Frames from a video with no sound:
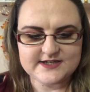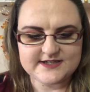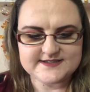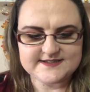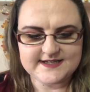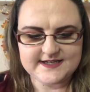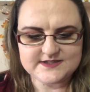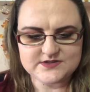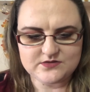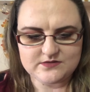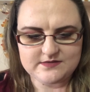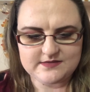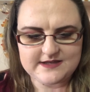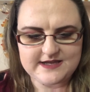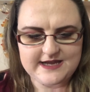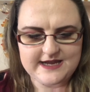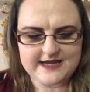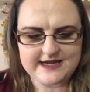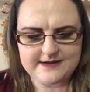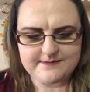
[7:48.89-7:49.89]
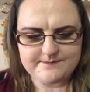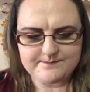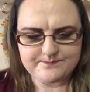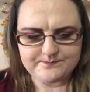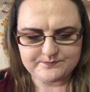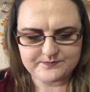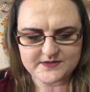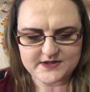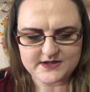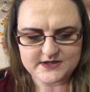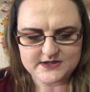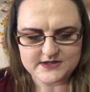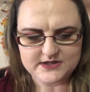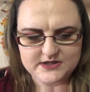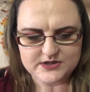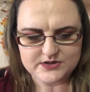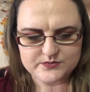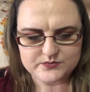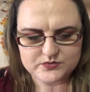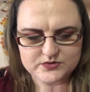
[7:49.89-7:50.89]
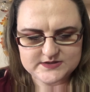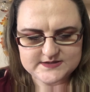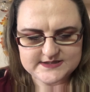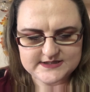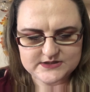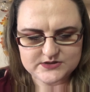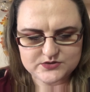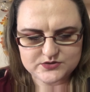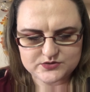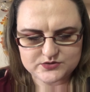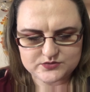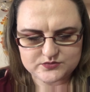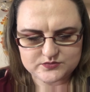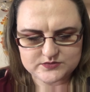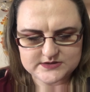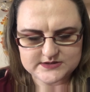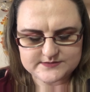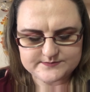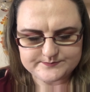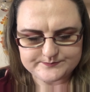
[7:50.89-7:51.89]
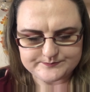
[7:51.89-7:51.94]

I said on the, what is it called?